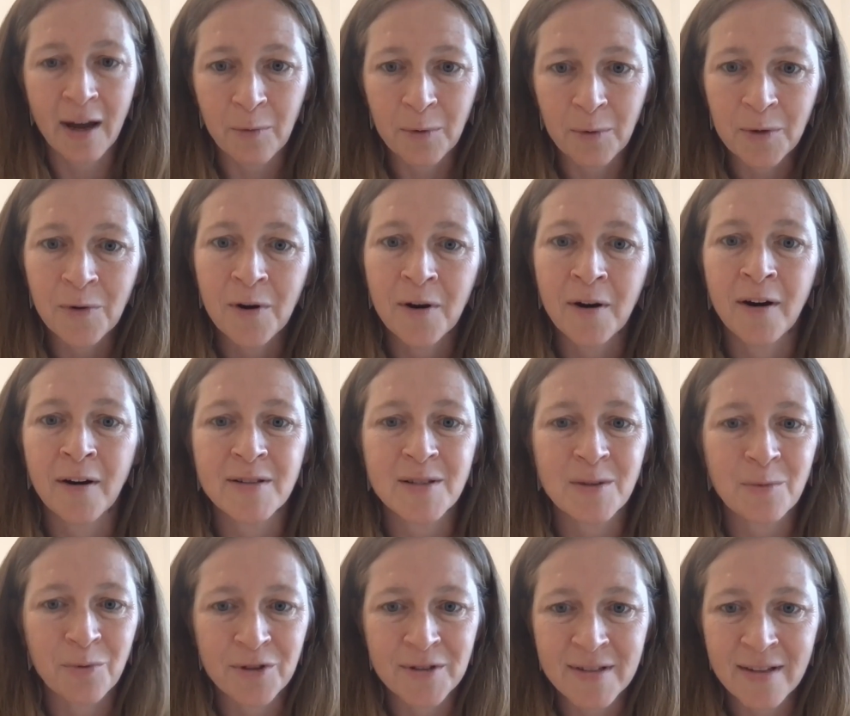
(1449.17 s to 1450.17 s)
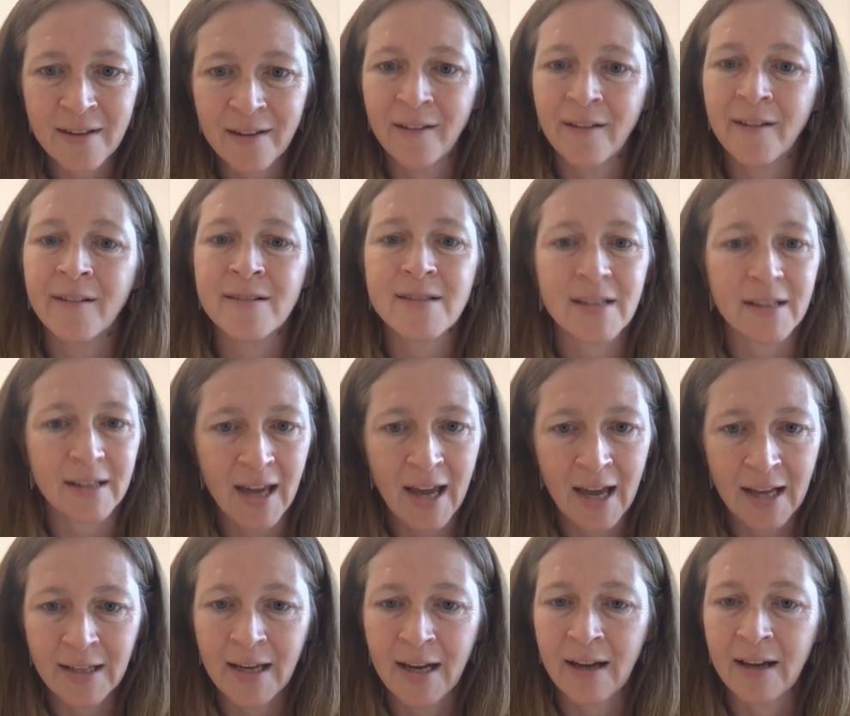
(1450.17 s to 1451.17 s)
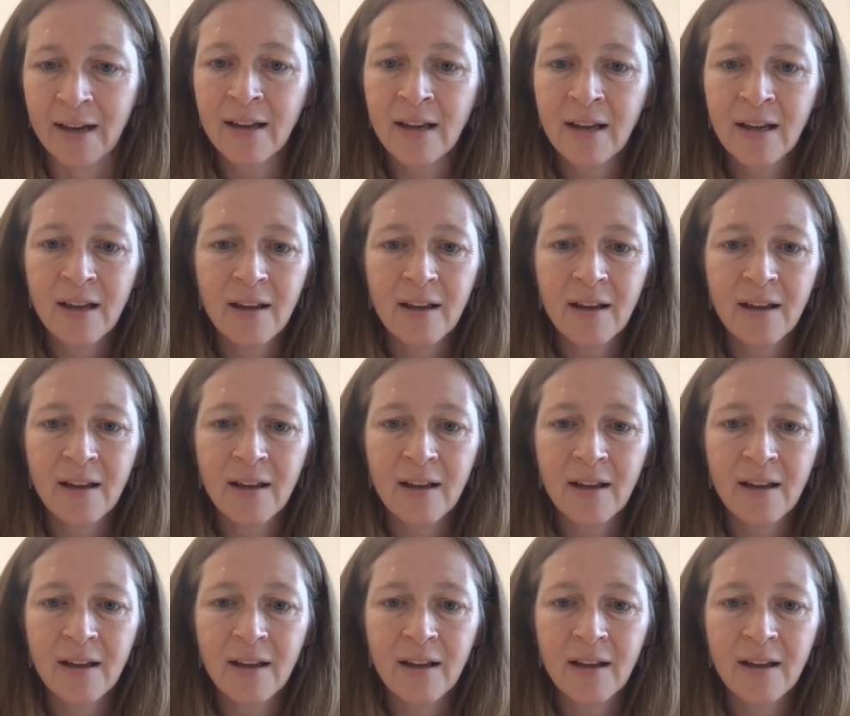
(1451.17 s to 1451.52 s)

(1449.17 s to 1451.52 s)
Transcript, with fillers: Ecuador to Brazil to Kenya.